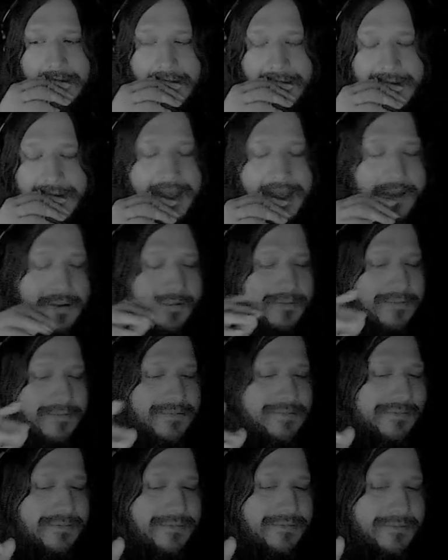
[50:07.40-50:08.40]
Now,
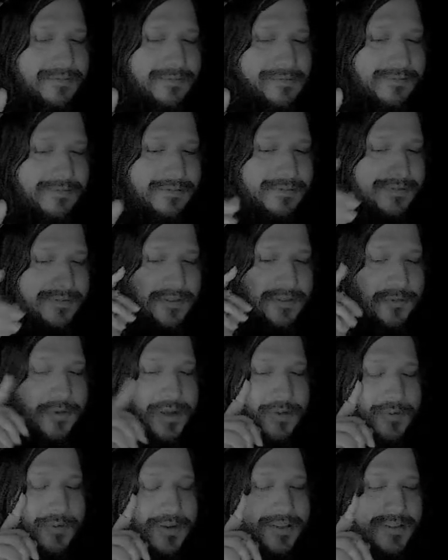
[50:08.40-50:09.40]
do
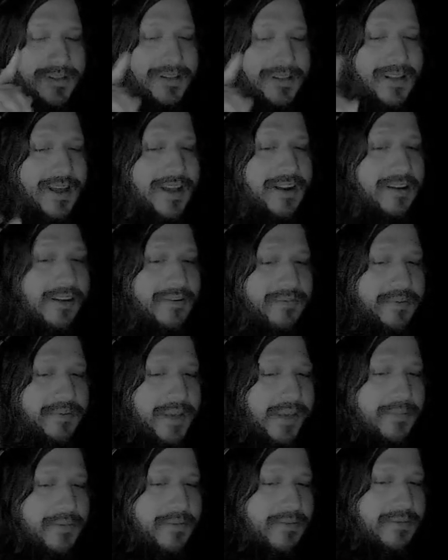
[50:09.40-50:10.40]
I want a lot of
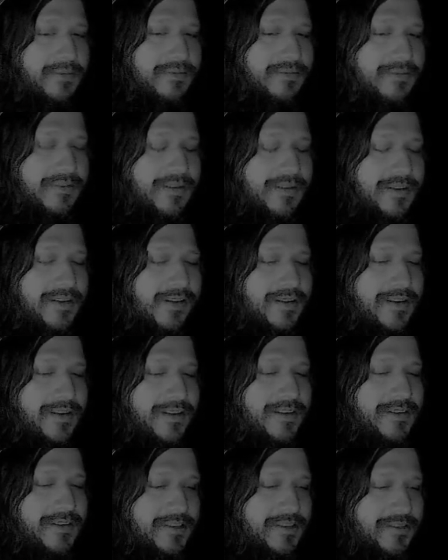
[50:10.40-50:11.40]
people
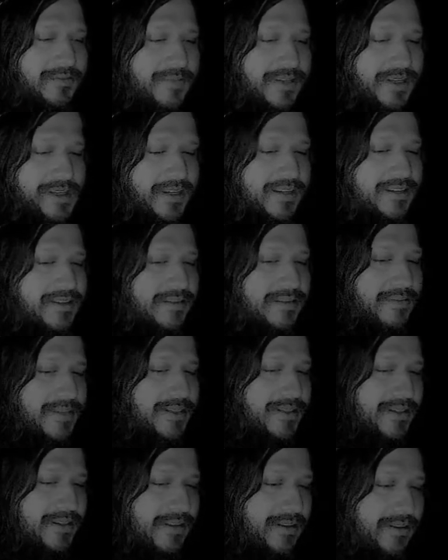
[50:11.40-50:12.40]
to be
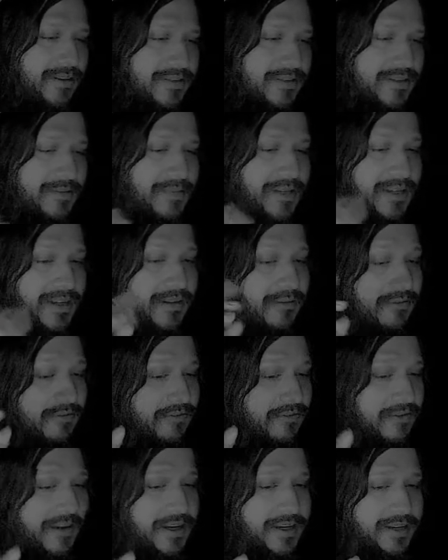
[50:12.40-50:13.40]
intimate and close to me?
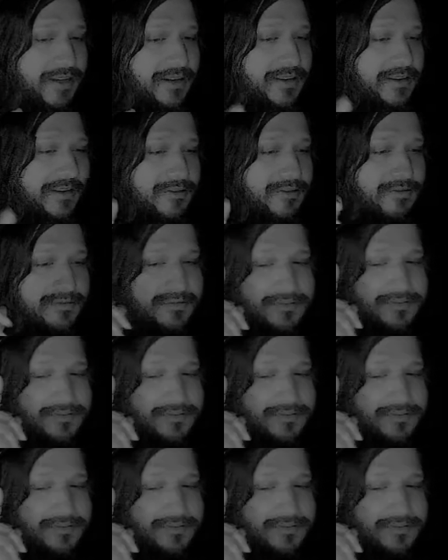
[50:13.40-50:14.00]
Fuck no.